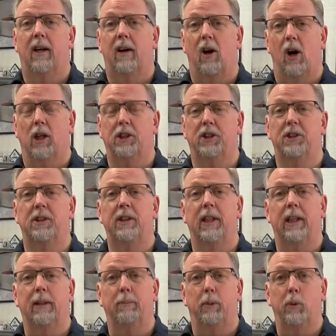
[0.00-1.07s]
auction
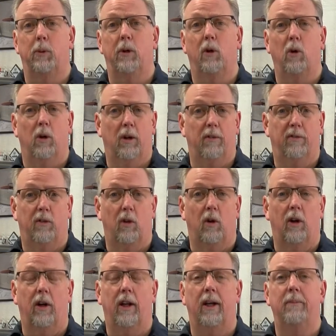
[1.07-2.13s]
in Punta Gorda,
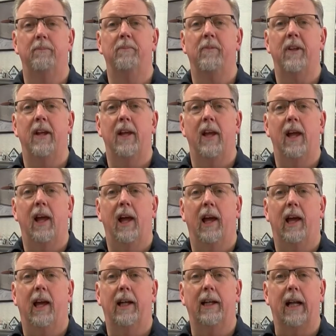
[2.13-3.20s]
Florida.
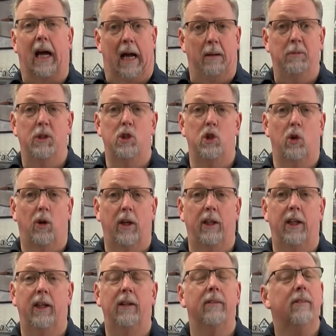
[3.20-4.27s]
And I'm enjoying
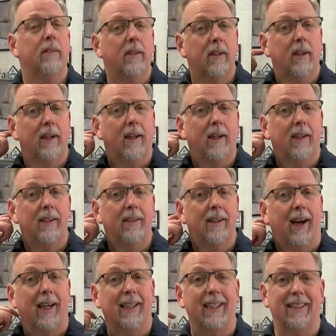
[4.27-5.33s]
it, and
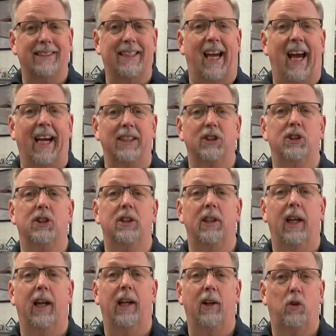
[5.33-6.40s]
I get a text,
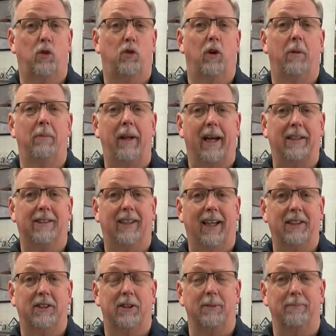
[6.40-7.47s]
and it's from that
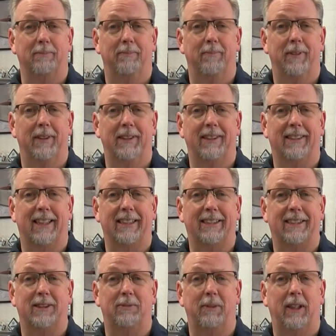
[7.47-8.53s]
collector. And he
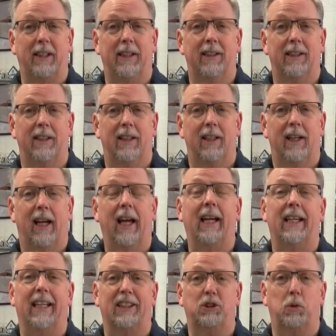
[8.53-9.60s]
says to me, hey,
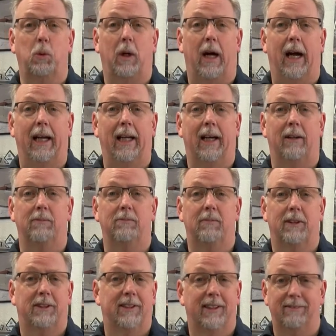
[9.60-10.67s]
guess where I am?
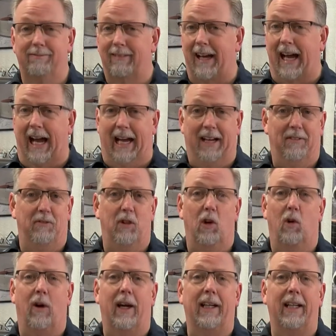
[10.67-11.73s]
I said, I have
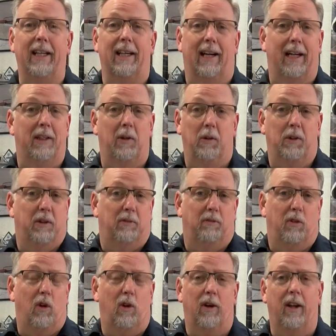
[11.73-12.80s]
no idea. I know you're in
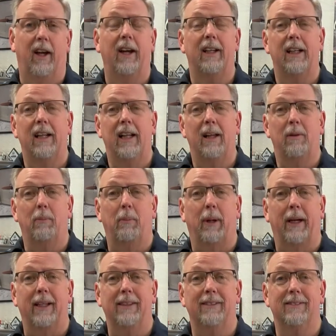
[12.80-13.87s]
Florida,
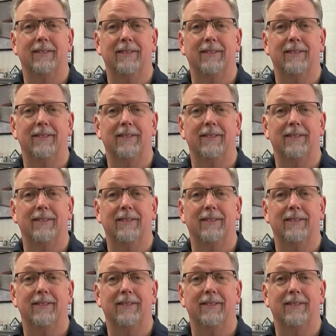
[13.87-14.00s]
but